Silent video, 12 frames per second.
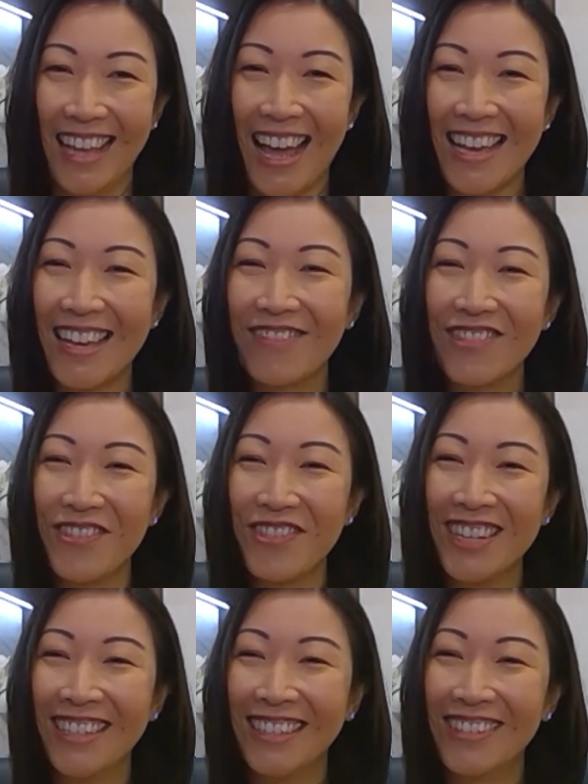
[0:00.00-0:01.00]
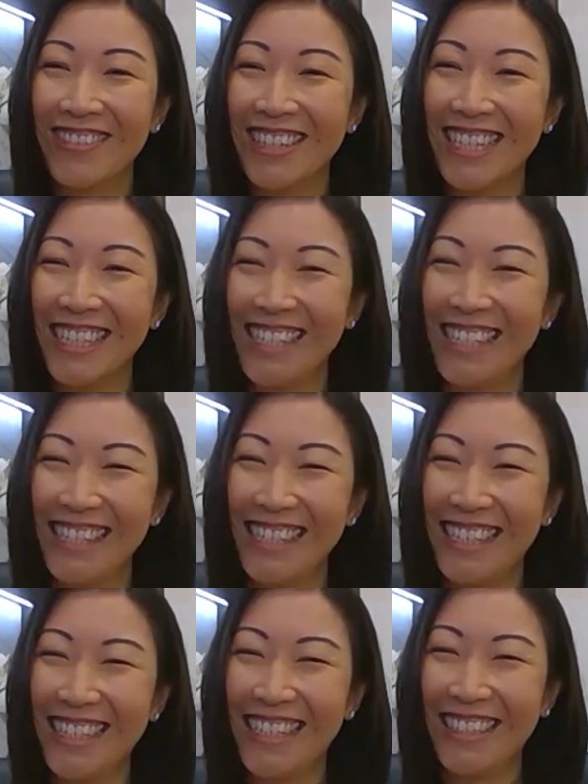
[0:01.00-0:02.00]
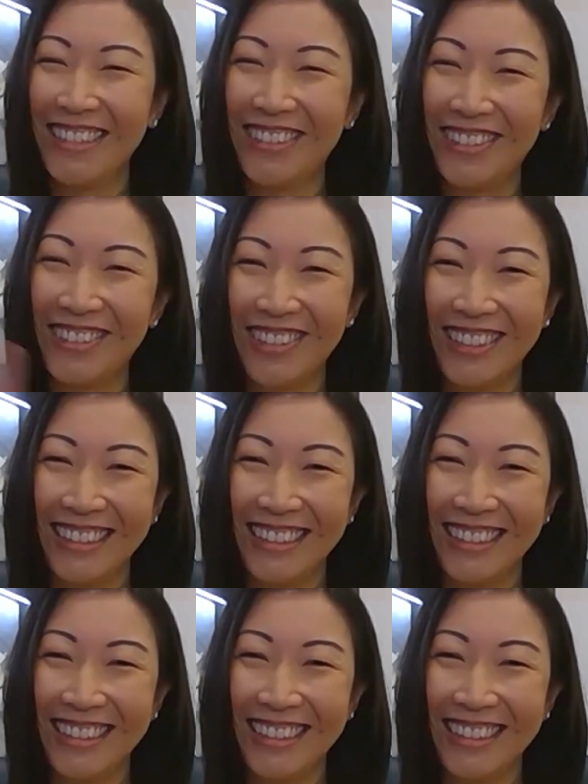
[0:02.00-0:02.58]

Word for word: Hi, everyone. Great to see you.